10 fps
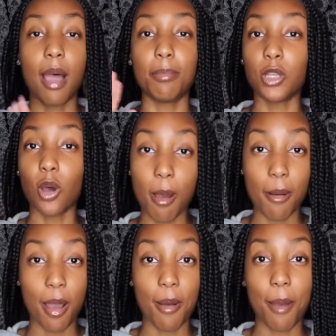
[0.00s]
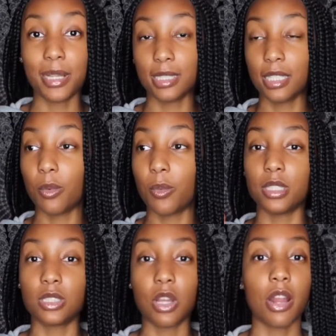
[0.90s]
I told my mom I basically
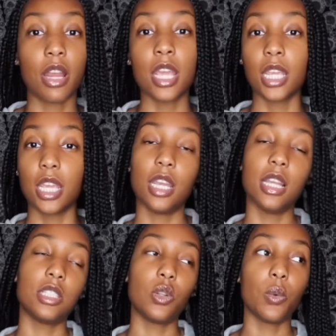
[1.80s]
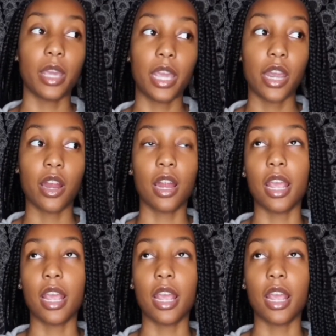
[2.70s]
want to start getting into doing hair,